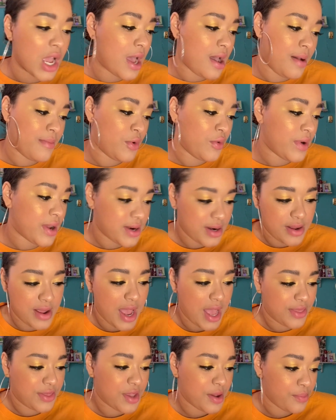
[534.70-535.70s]
I'm
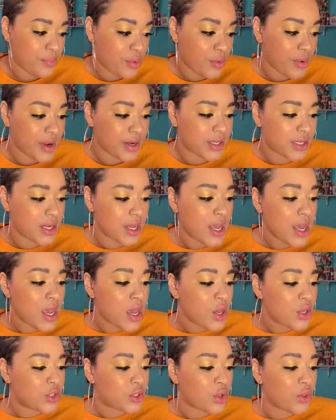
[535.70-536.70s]
already at that point.
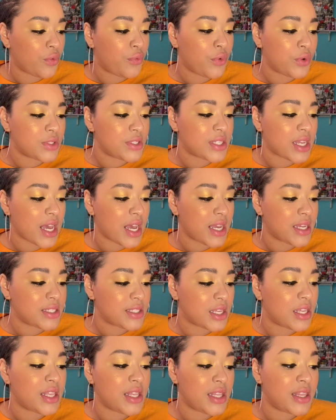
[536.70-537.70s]
So the full
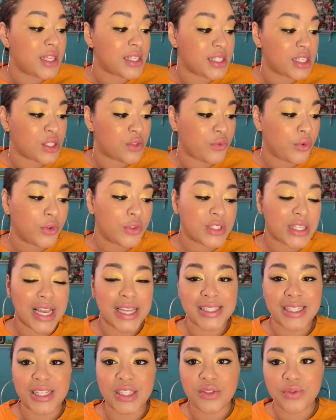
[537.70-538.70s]
size, it, this is full
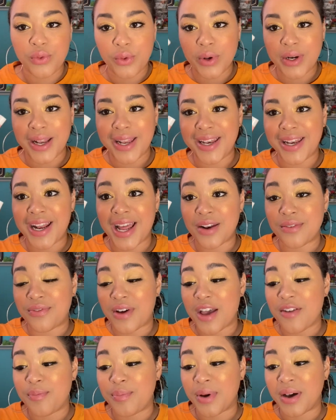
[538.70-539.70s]
size and it's $4.99,
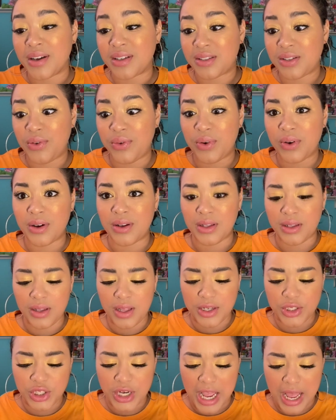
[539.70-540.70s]
five bucks for a,
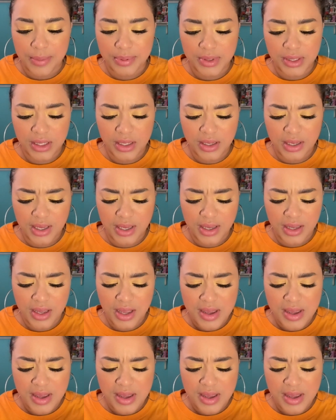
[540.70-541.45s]
a chapstick.